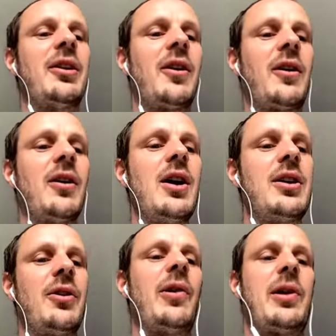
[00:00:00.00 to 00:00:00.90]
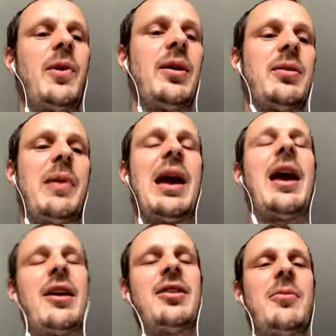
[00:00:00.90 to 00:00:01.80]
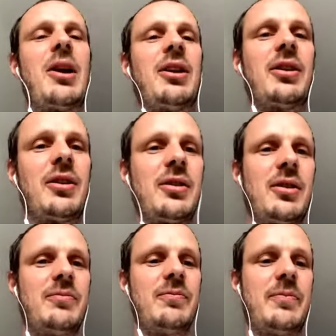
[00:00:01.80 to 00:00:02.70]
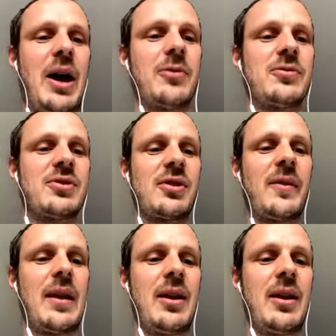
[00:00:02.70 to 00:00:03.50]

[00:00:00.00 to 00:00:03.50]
or you're only willing to pay 80 million pounds, or